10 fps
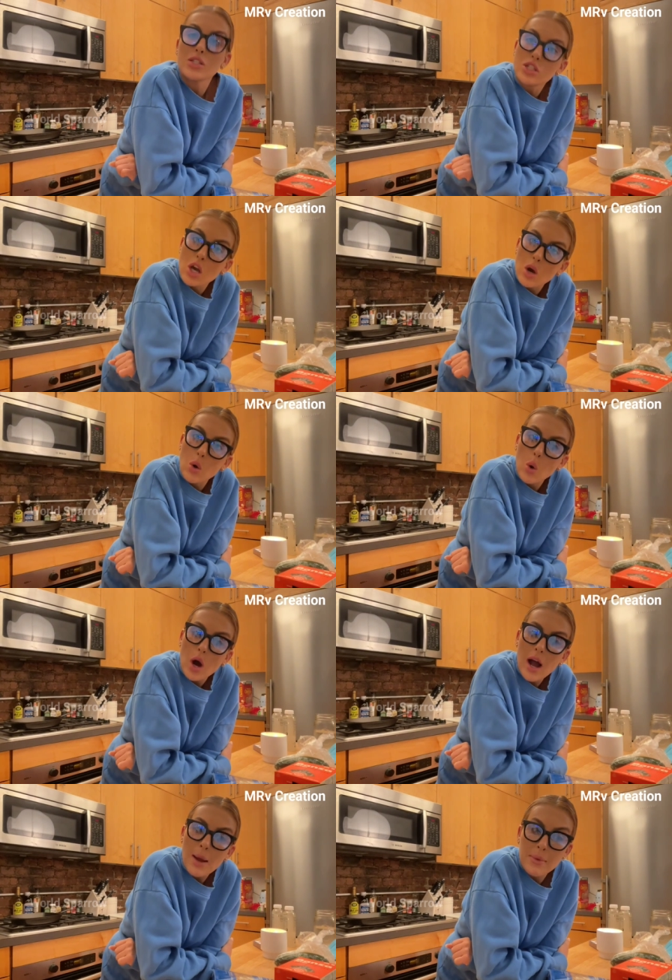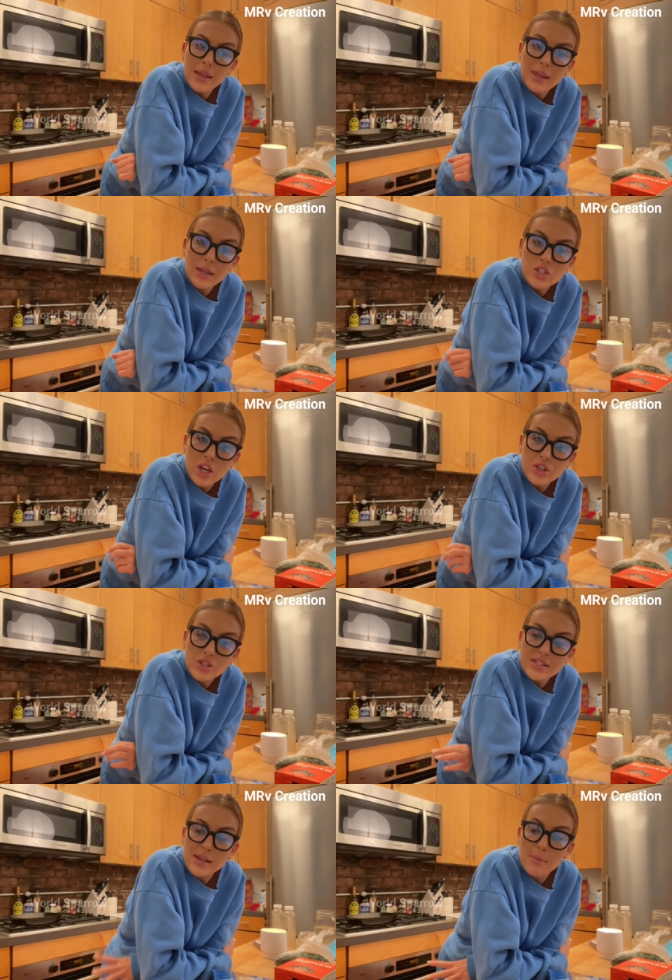So I'm making
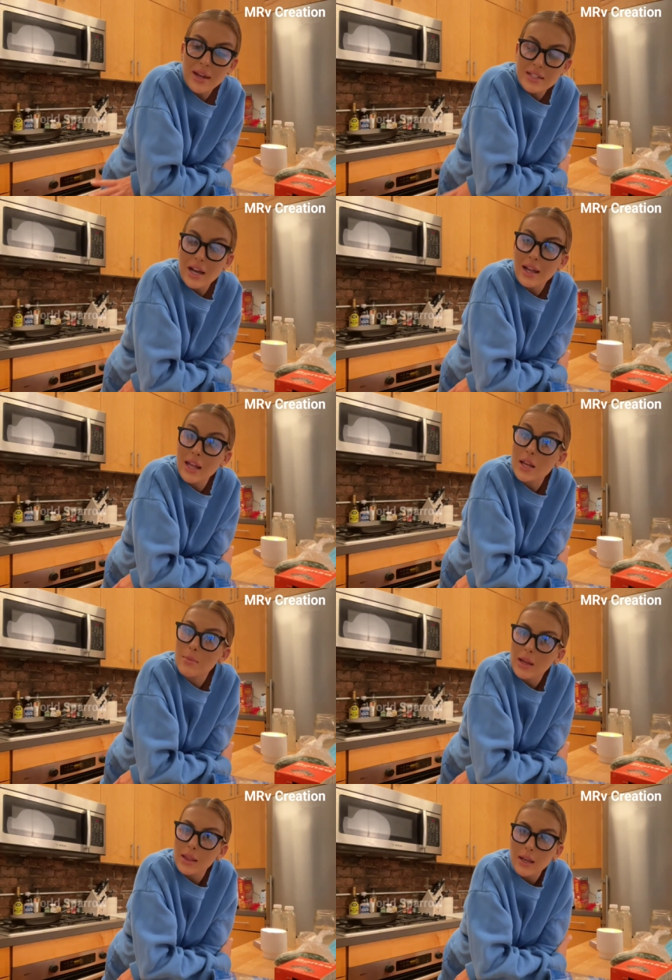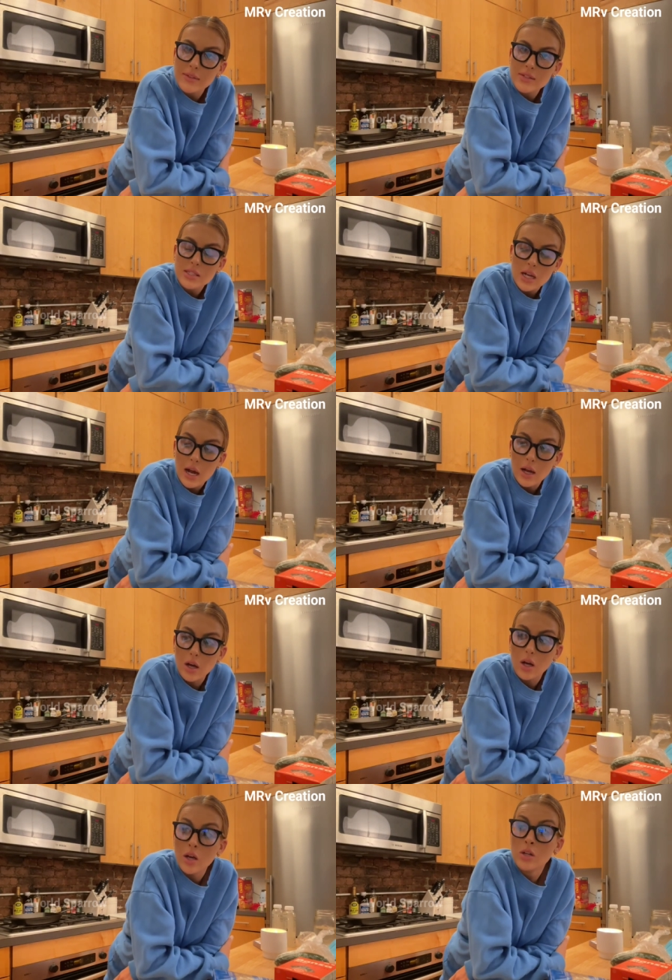changes in my diet and my
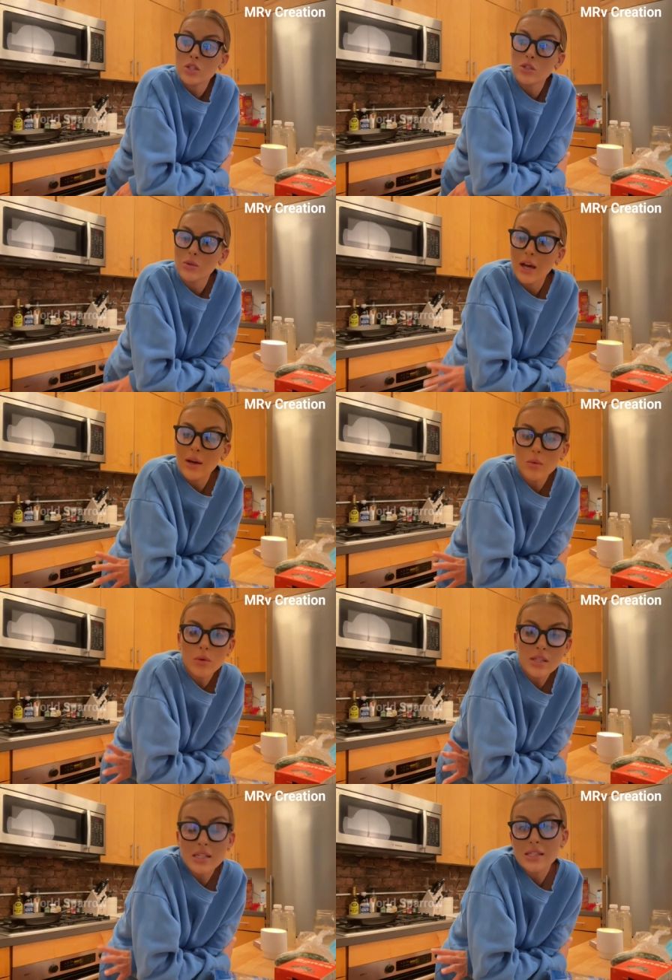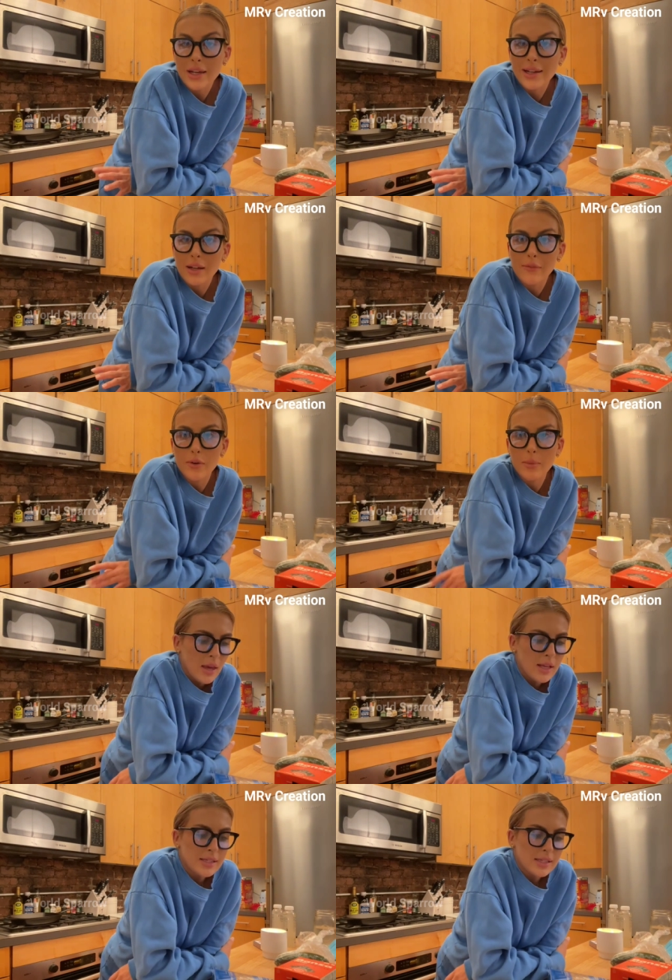lifestyle. So that is exciting for
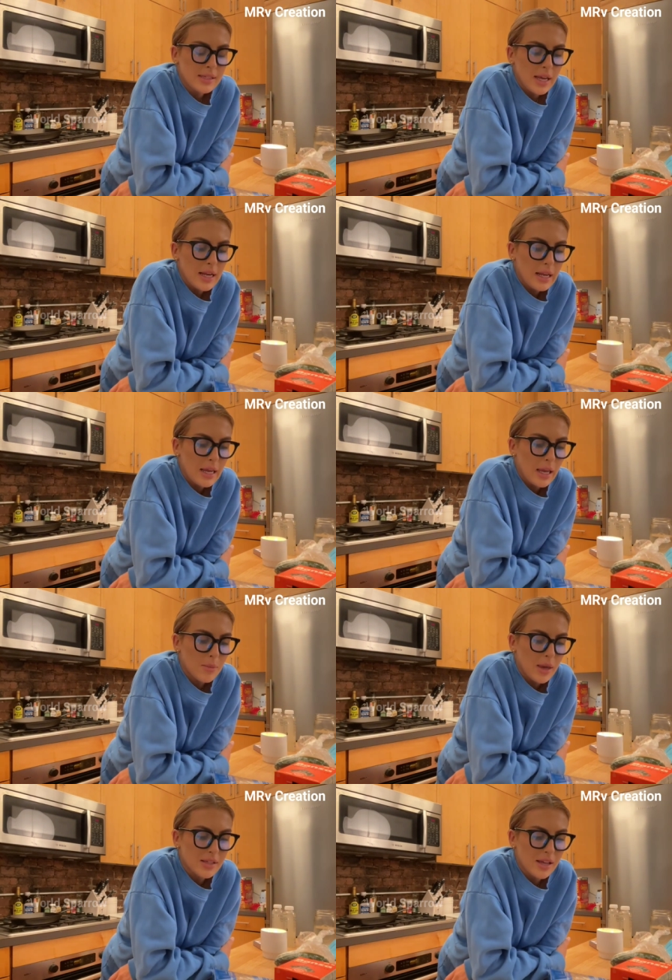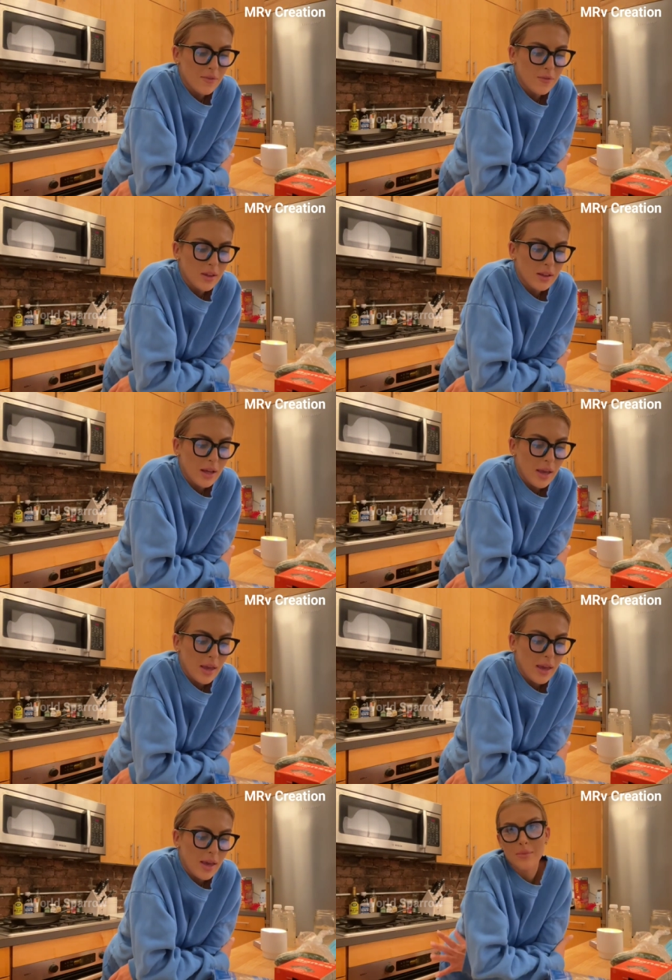me. It's exciting because I feel
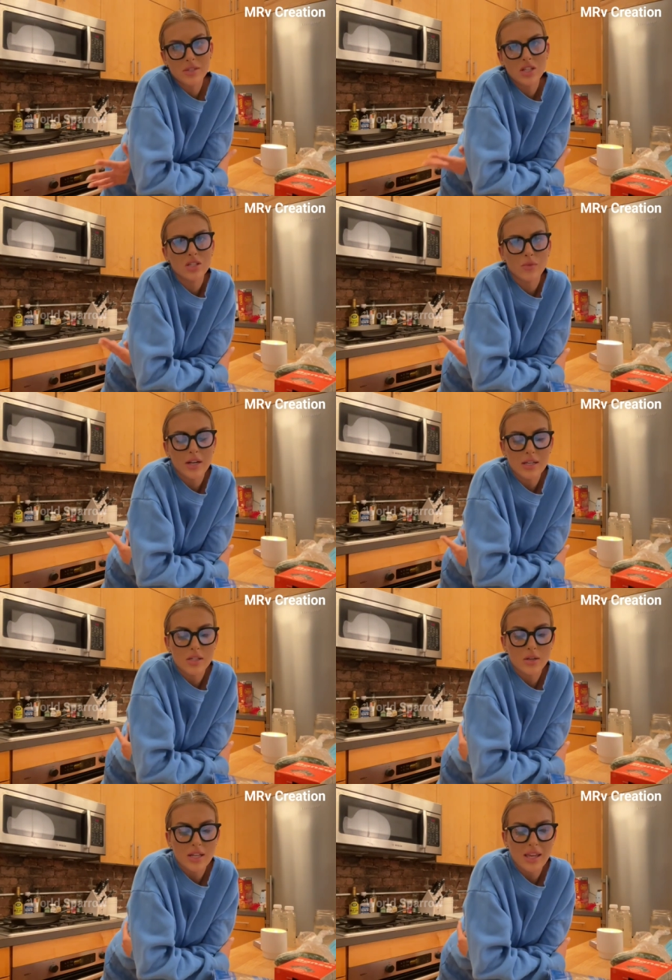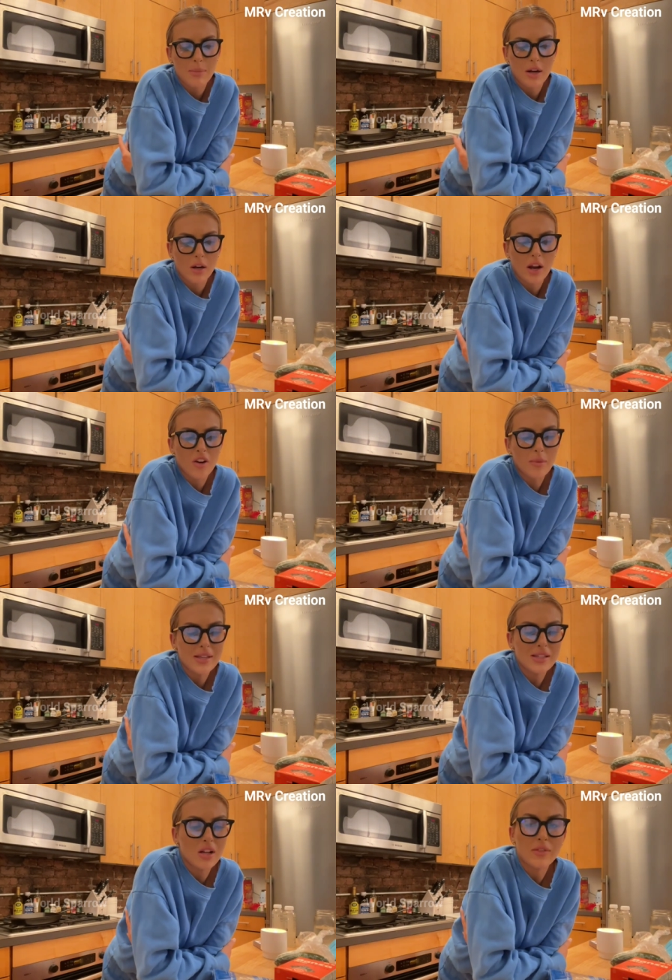like I'm just ready to start taking better care of
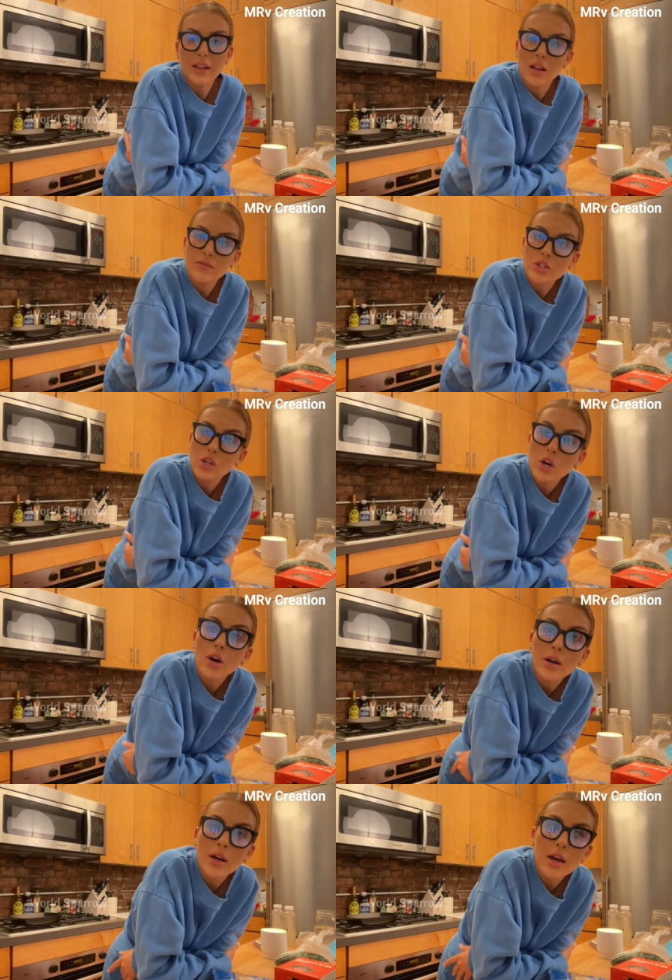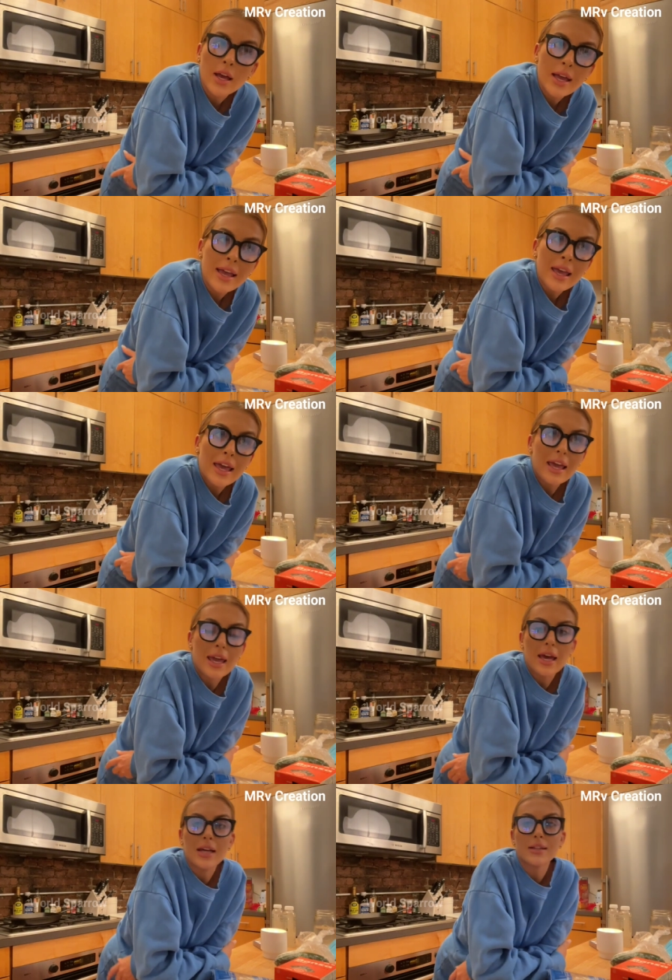myself. I love to cook
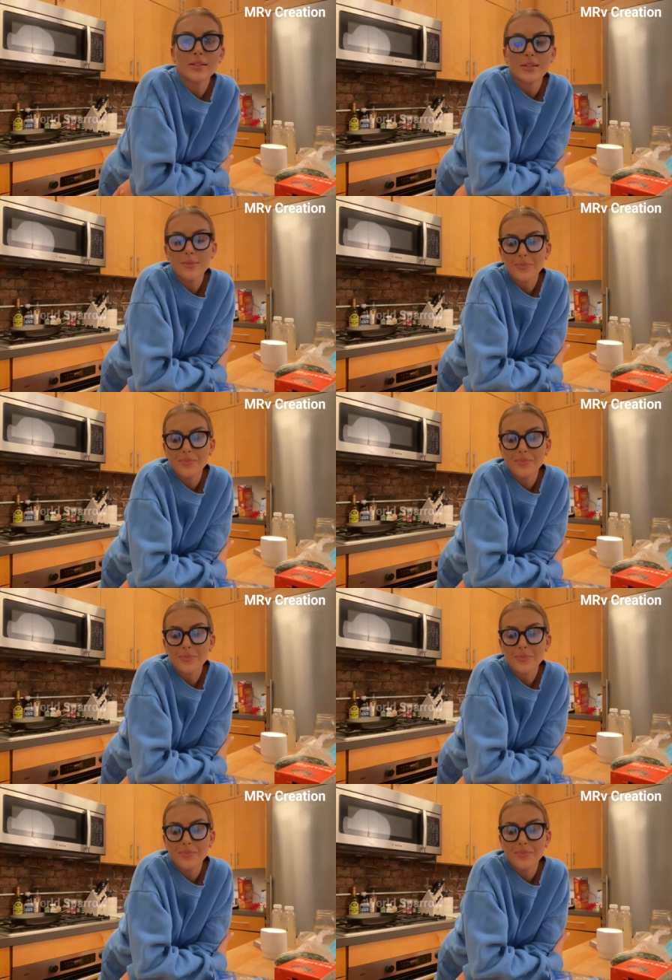and